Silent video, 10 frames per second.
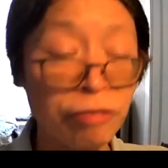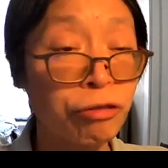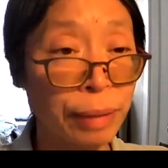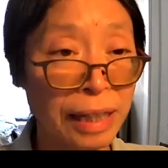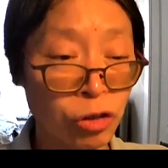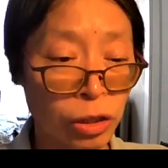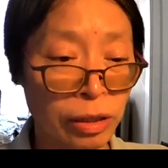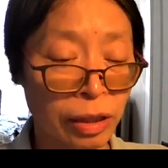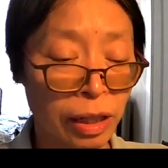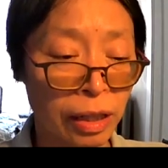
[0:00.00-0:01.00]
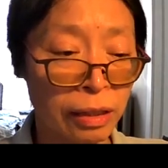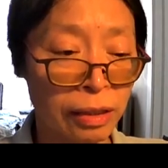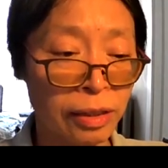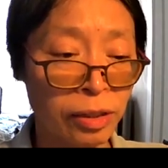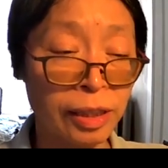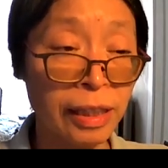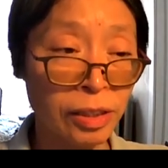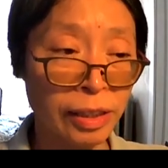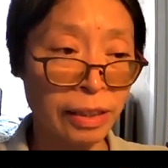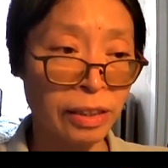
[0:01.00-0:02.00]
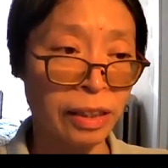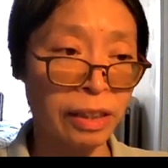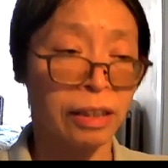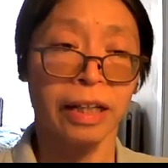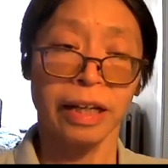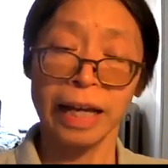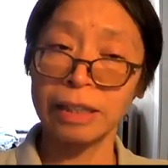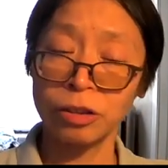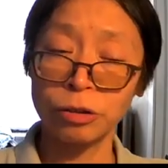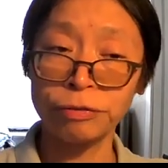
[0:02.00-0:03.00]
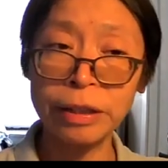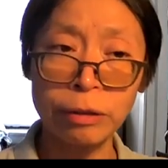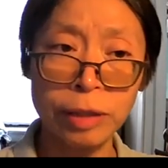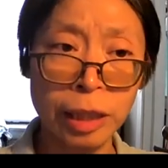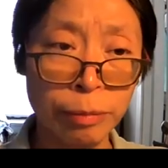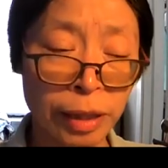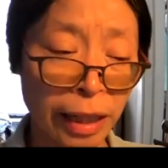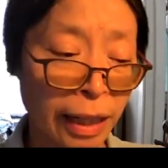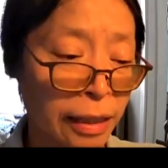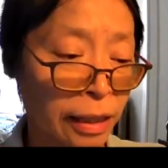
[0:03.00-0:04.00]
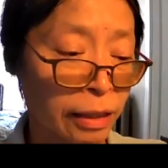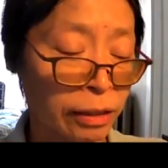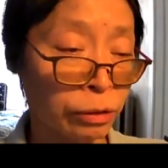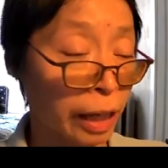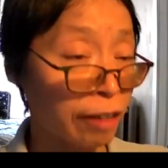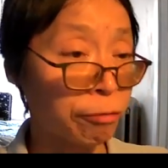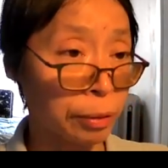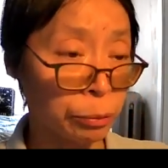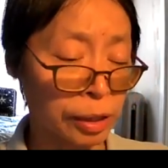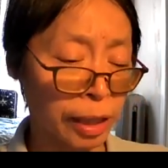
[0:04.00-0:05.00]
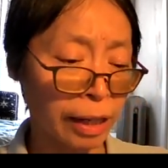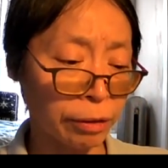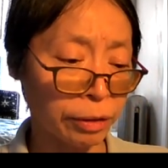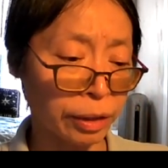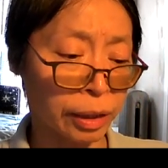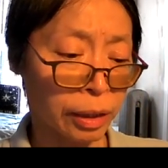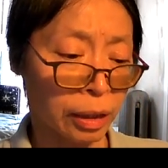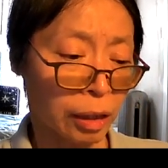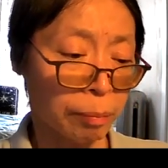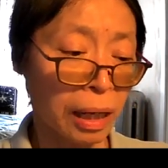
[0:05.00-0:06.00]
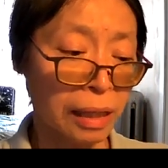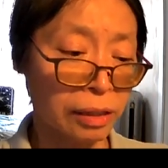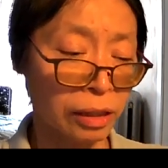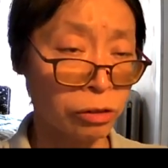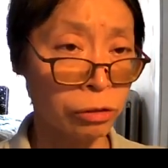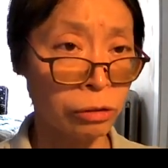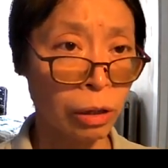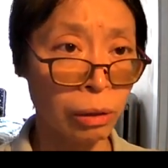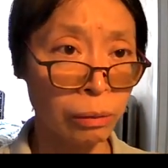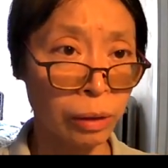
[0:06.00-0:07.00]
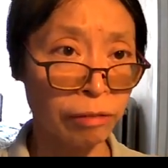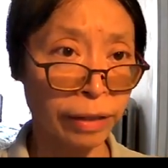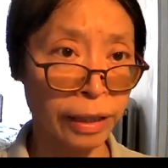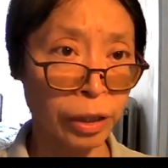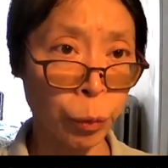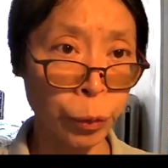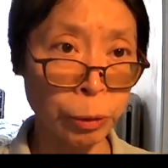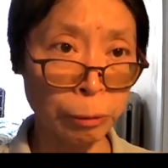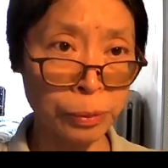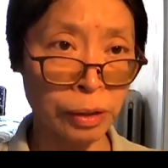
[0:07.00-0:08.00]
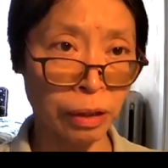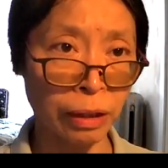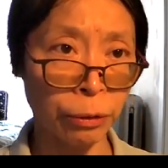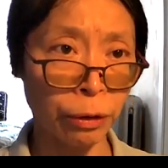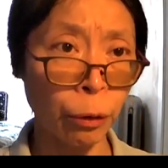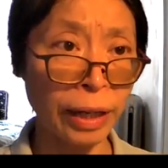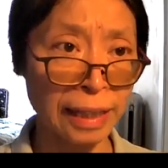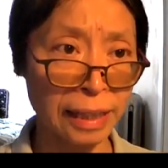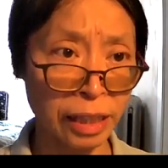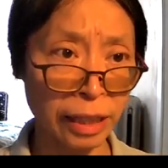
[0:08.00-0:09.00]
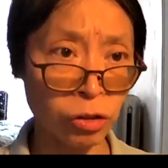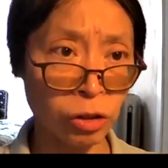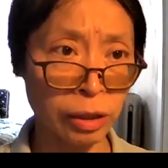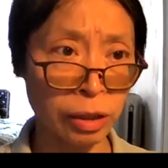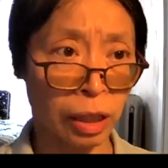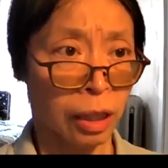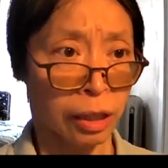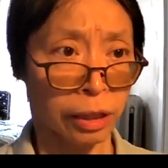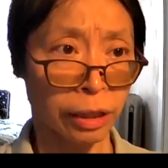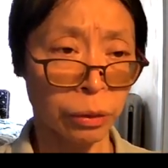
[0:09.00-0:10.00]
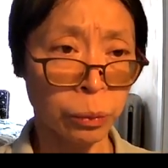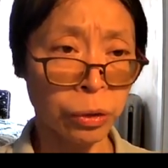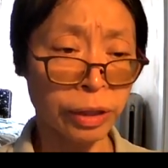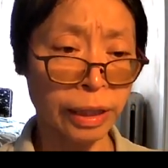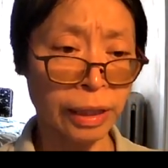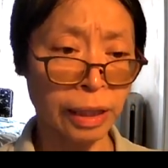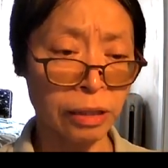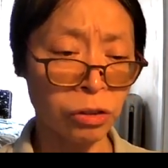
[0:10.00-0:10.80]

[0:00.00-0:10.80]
information, the statistics at your fingertips, and you have been retired, but do you know of any groups or organizations that are working